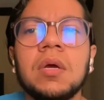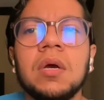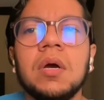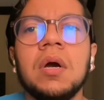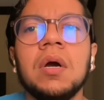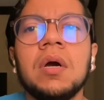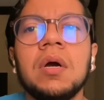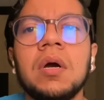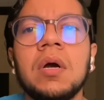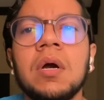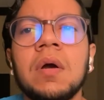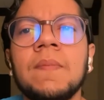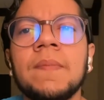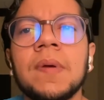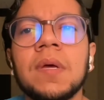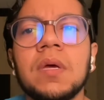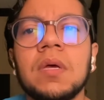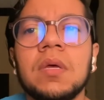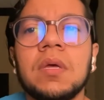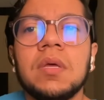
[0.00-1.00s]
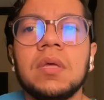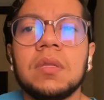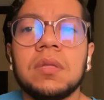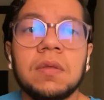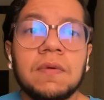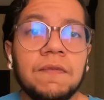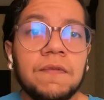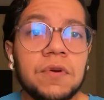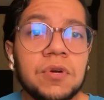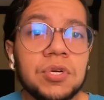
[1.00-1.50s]
The
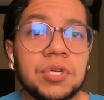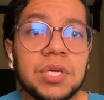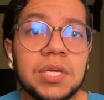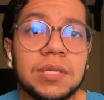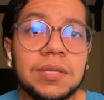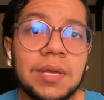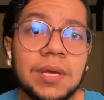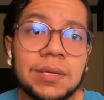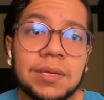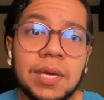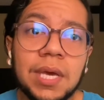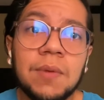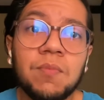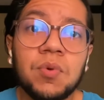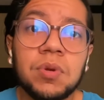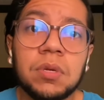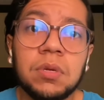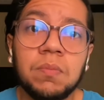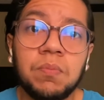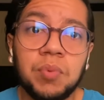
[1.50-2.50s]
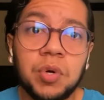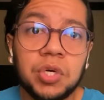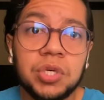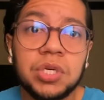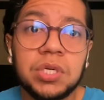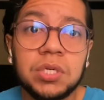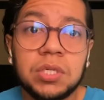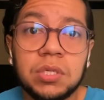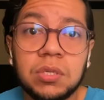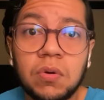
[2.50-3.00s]
first sheet that came when you
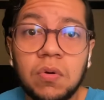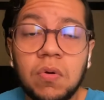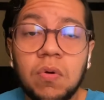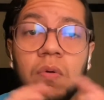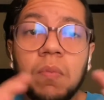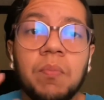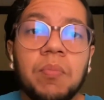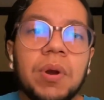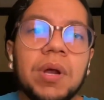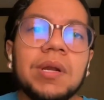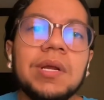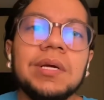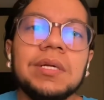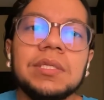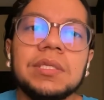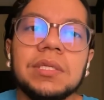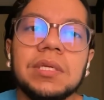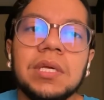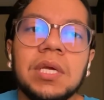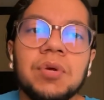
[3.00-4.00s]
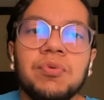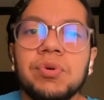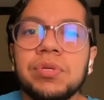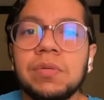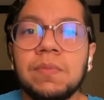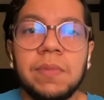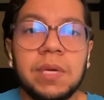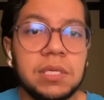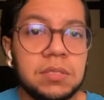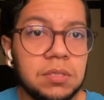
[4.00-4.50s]
purchased the whole product, it was
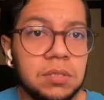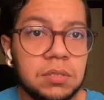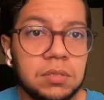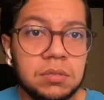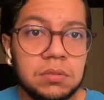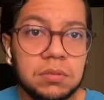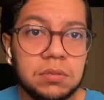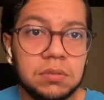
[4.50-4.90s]
amazing.